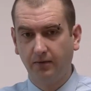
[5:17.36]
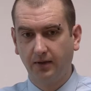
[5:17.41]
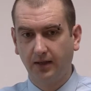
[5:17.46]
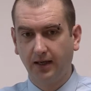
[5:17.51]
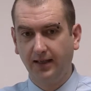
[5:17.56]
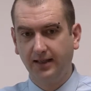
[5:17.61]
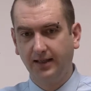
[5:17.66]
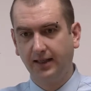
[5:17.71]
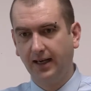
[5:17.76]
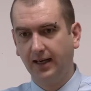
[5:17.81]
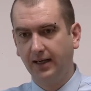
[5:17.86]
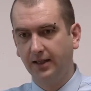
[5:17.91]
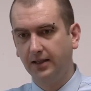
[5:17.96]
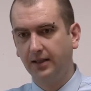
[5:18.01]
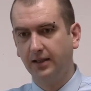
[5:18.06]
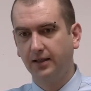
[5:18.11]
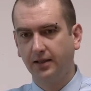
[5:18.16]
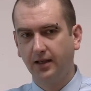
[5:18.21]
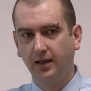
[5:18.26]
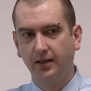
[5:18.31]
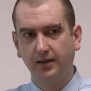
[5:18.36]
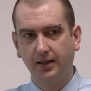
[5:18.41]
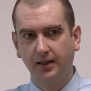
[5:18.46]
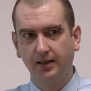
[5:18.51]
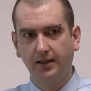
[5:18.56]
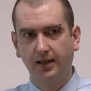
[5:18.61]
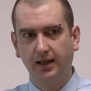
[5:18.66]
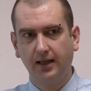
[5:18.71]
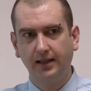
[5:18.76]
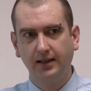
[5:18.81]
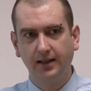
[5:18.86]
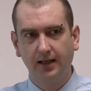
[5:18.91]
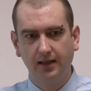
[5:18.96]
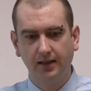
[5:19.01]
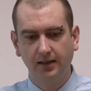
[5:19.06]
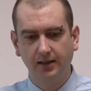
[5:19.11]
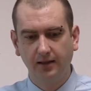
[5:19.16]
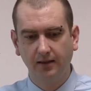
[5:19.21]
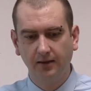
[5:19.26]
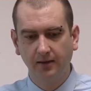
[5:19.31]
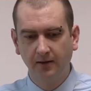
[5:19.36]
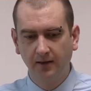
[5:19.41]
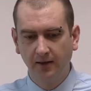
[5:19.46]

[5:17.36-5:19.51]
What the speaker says: kinetic energy, and turns it into heat energy,